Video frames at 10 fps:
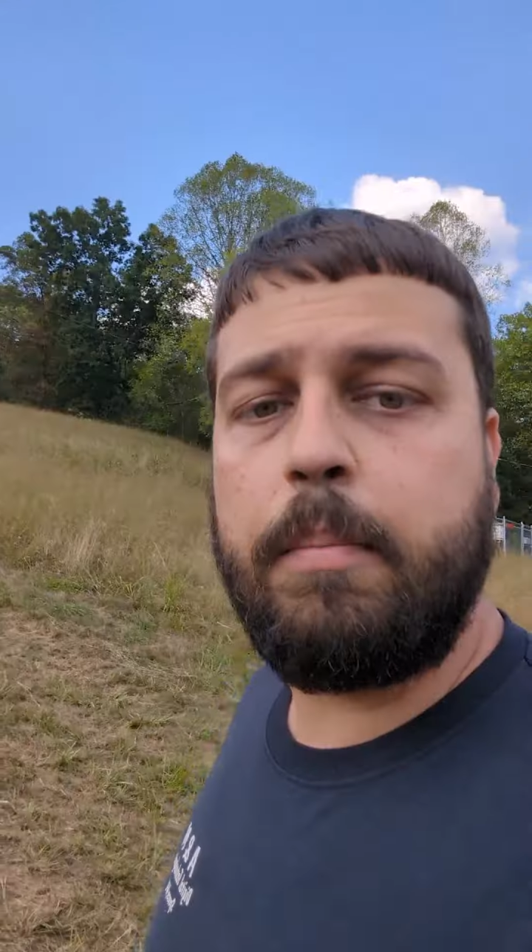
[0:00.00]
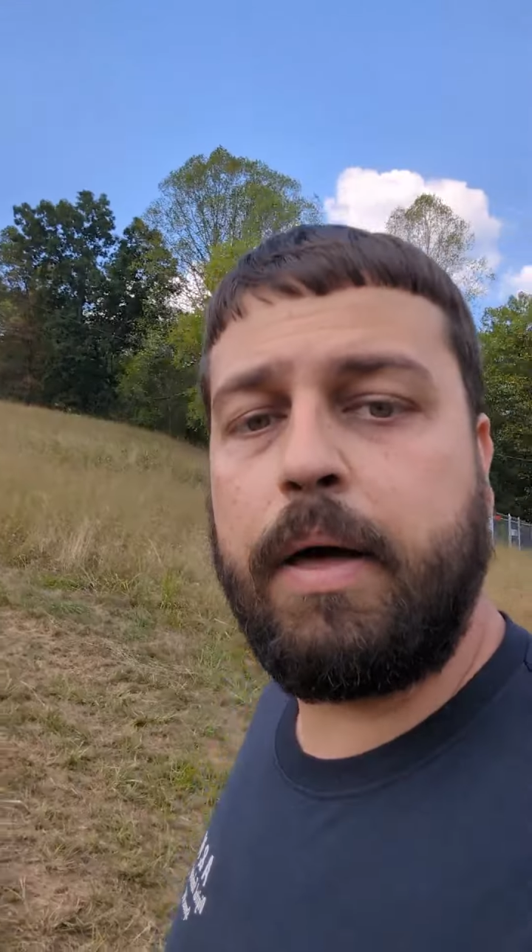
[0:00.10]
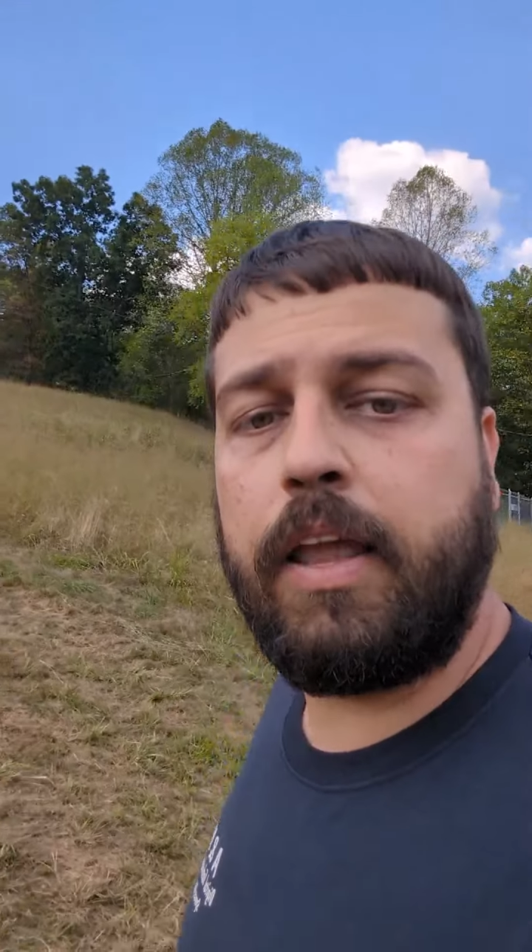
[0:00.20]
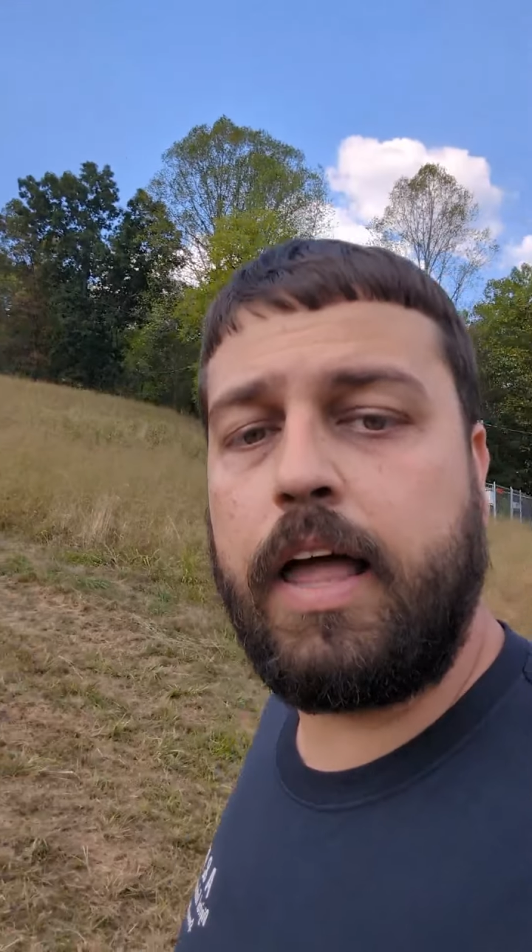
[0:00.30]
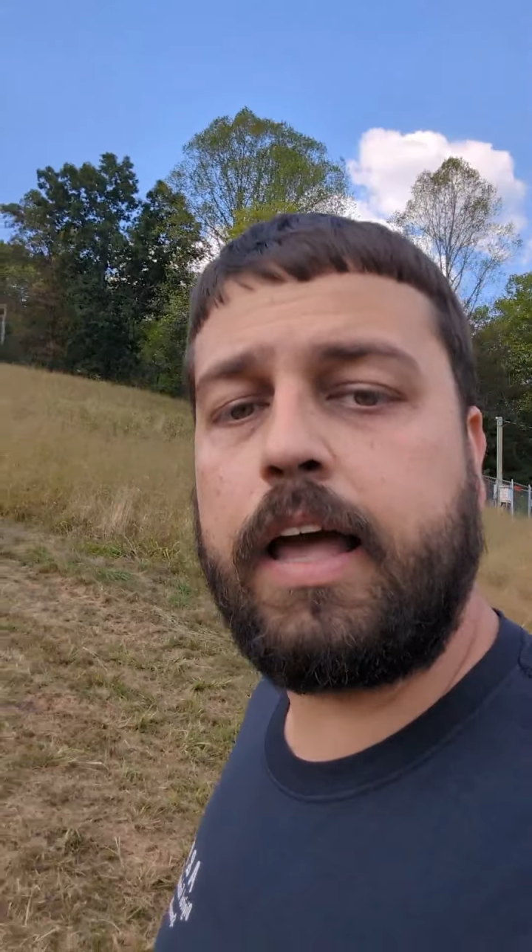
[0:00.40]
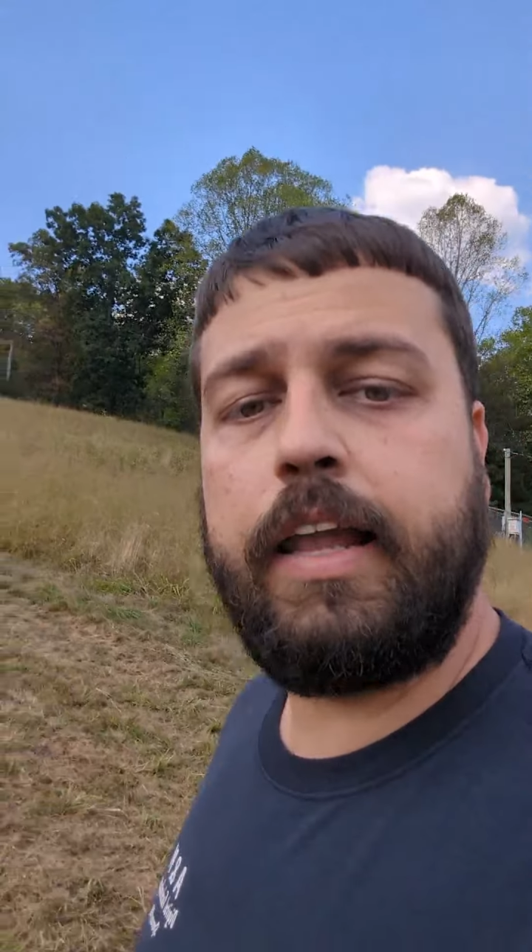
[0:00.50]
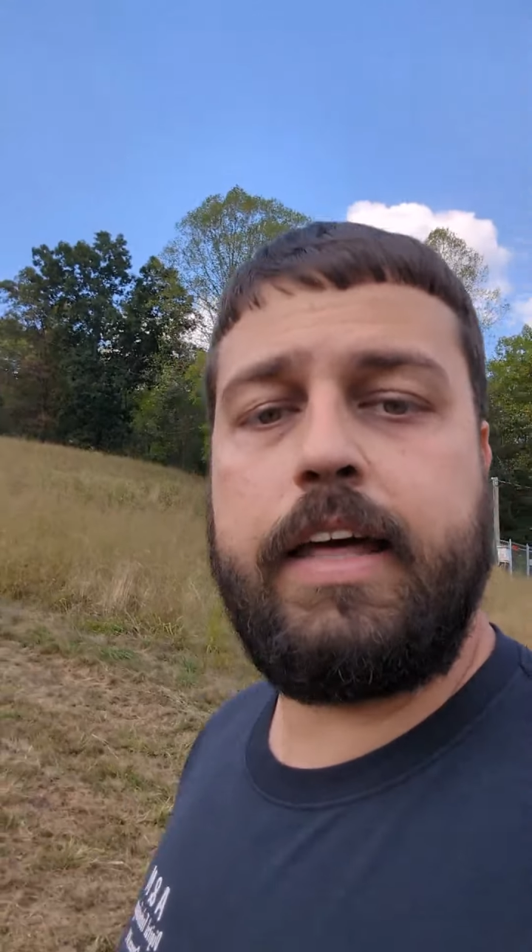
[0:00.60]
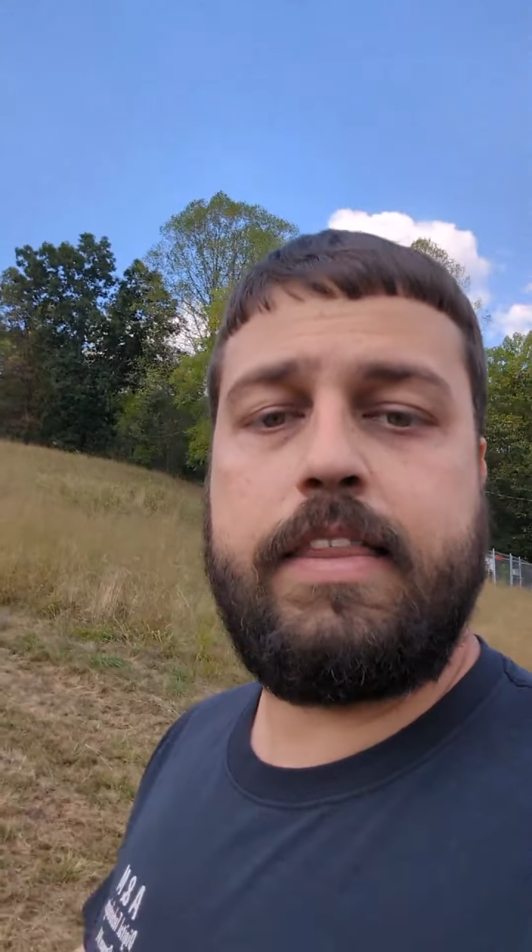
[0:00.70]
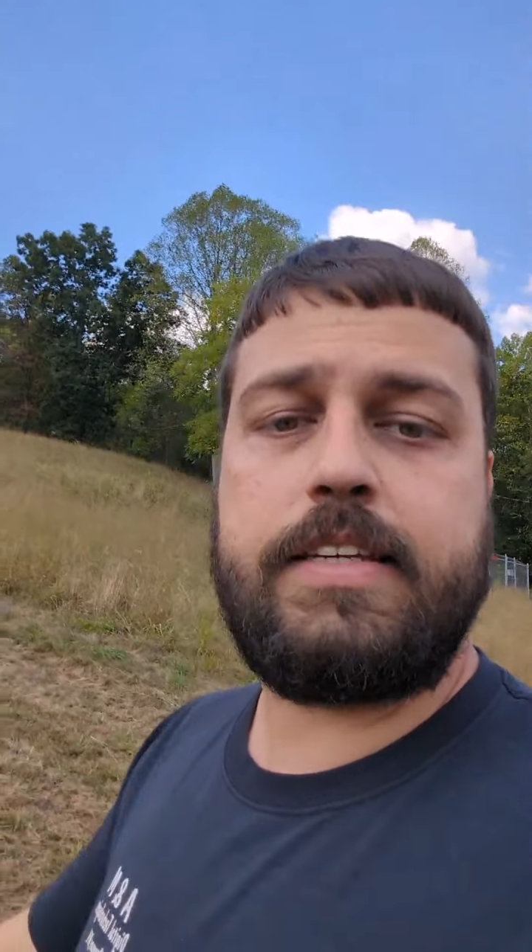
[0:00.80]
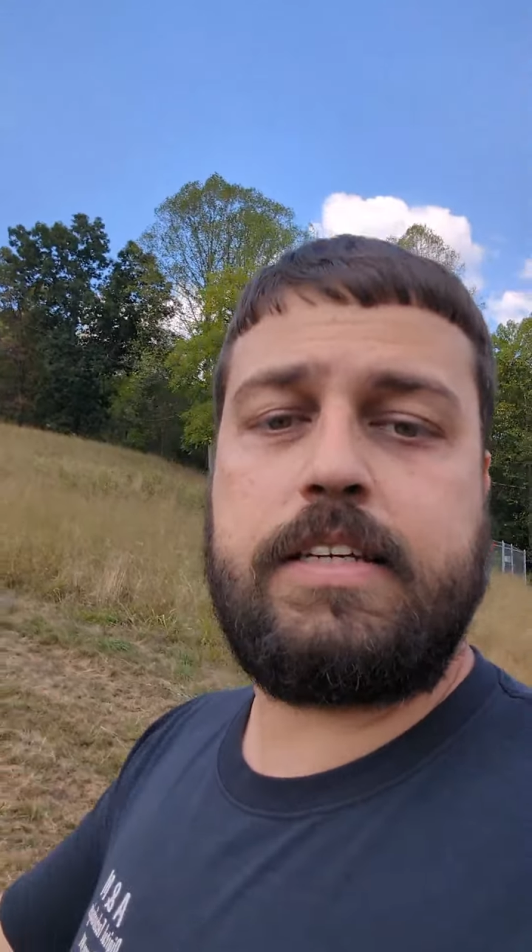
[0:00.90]
But
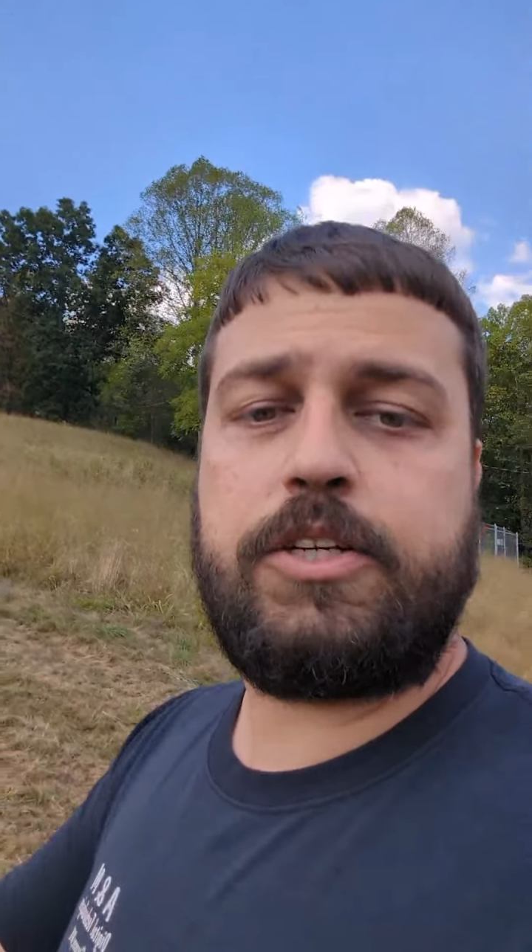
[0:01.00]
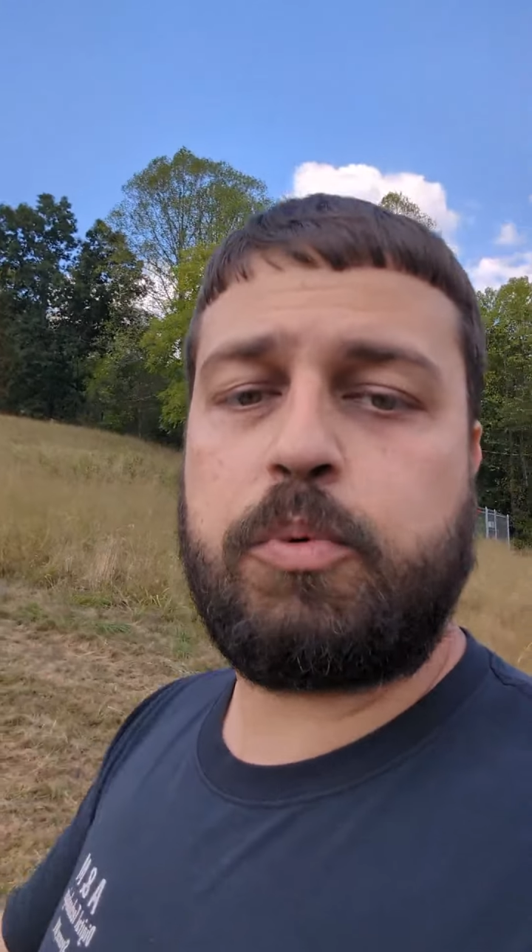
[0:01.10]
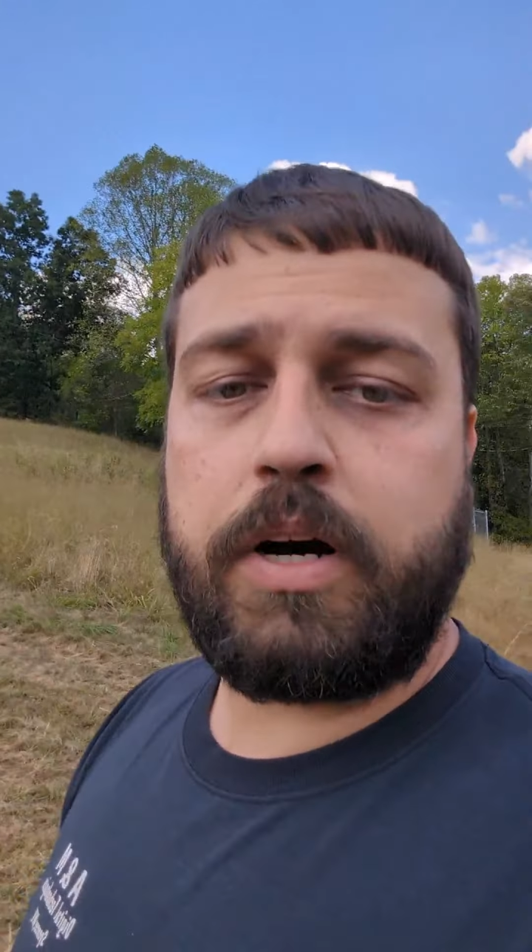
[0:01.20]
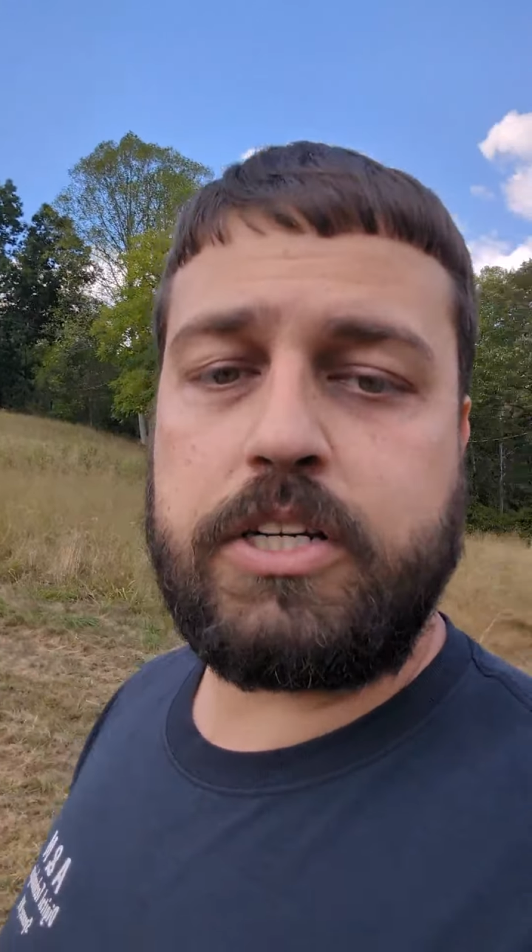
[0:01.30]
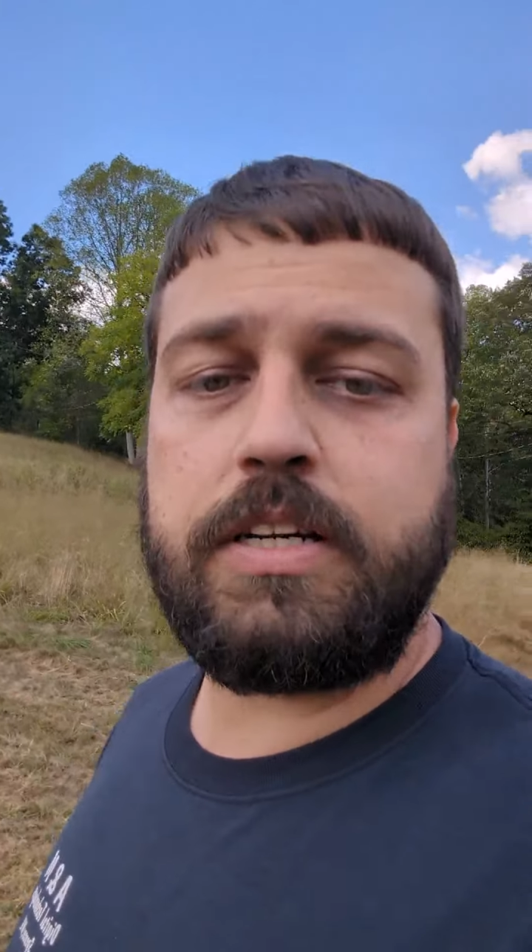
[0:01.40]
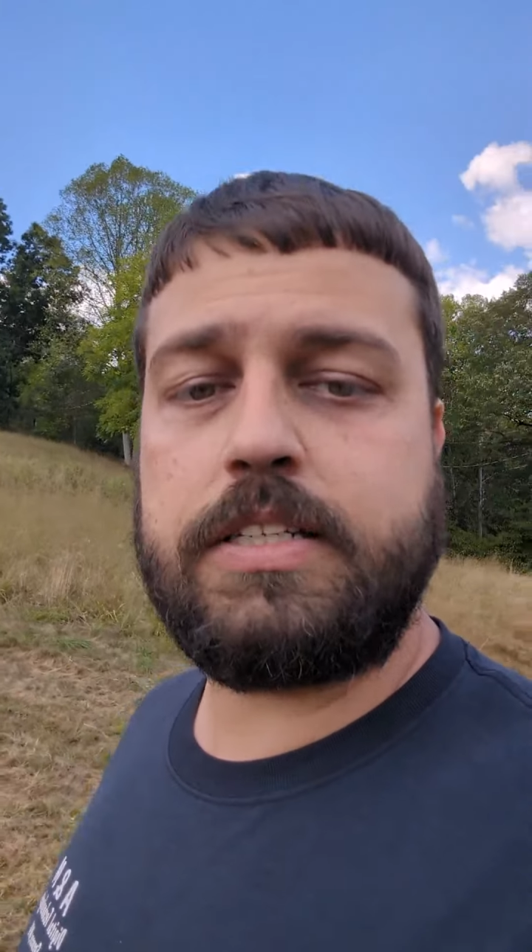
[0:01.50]
luckily, this situation